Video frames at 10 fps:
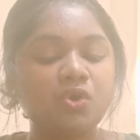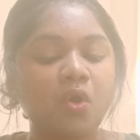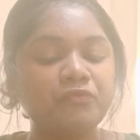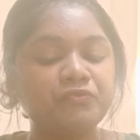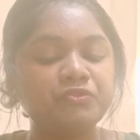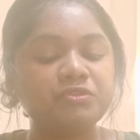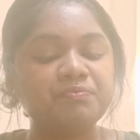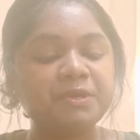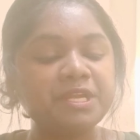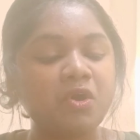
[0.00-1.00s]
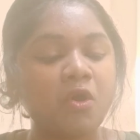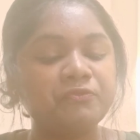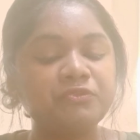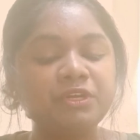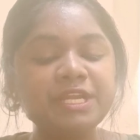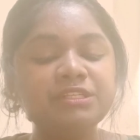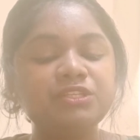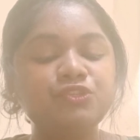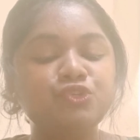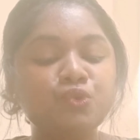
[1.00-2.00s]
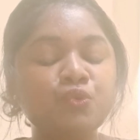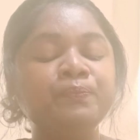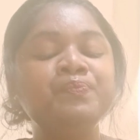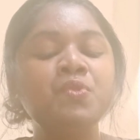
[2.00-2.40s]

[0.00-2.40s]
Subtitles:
offspring offerings to